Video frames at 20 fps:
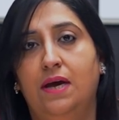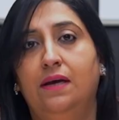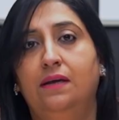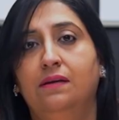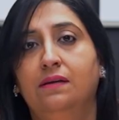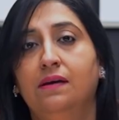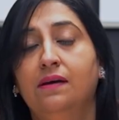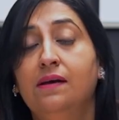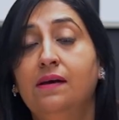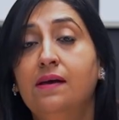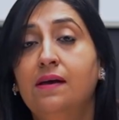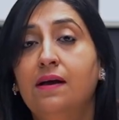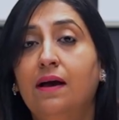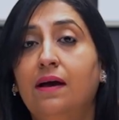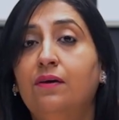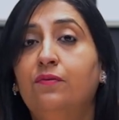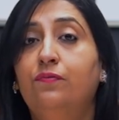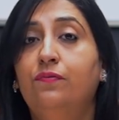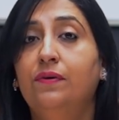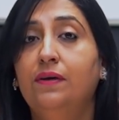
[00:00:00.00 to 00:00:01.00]
And
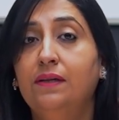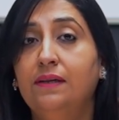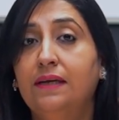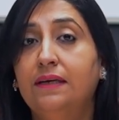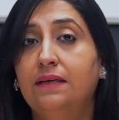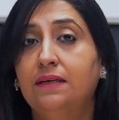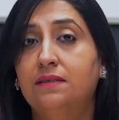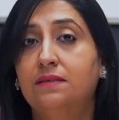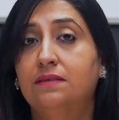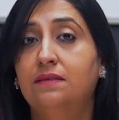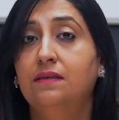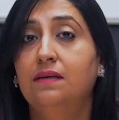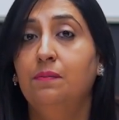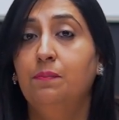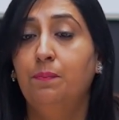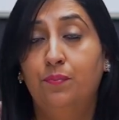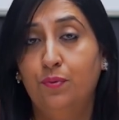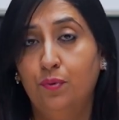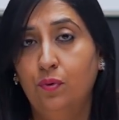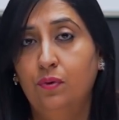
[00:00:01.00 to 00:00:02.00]
I feel like it's
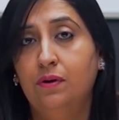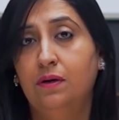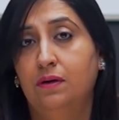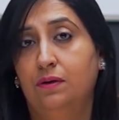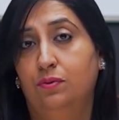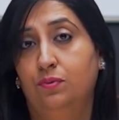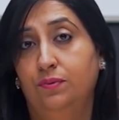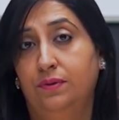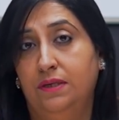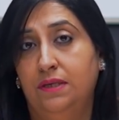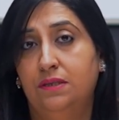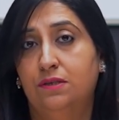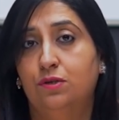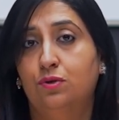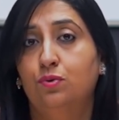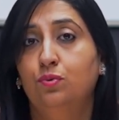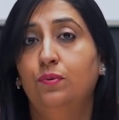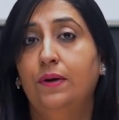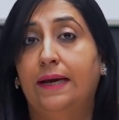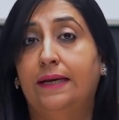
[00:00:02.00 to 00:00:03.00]
the broker who needs
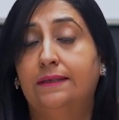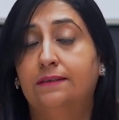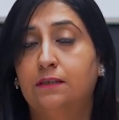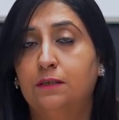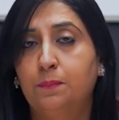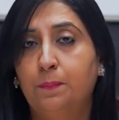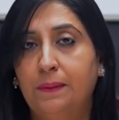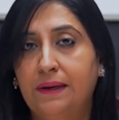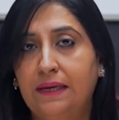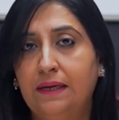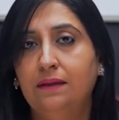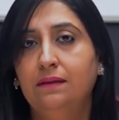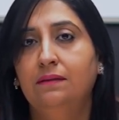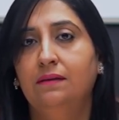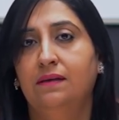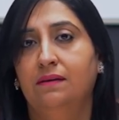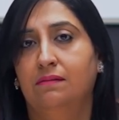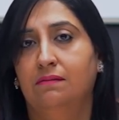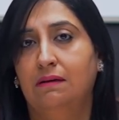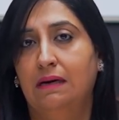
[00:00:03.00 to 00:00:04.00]
to explain
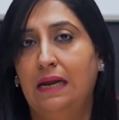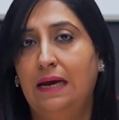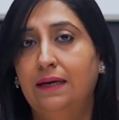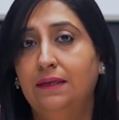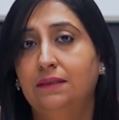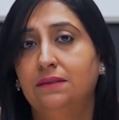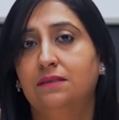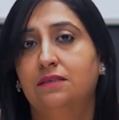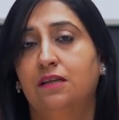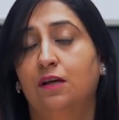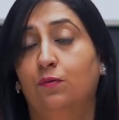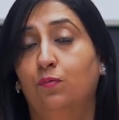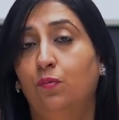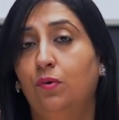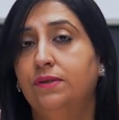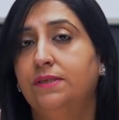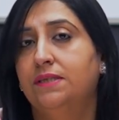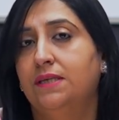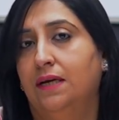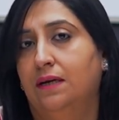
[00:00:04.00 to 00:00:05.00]
their clients that
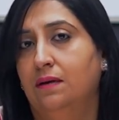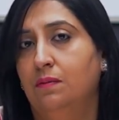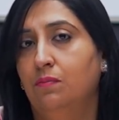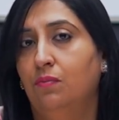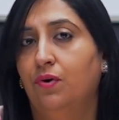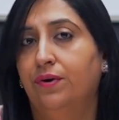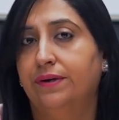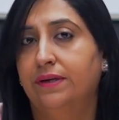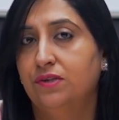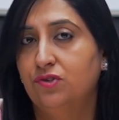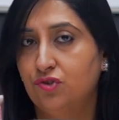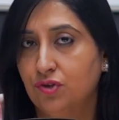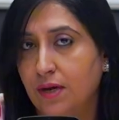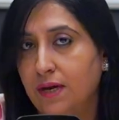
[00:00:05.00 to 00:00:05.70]
what second mortgage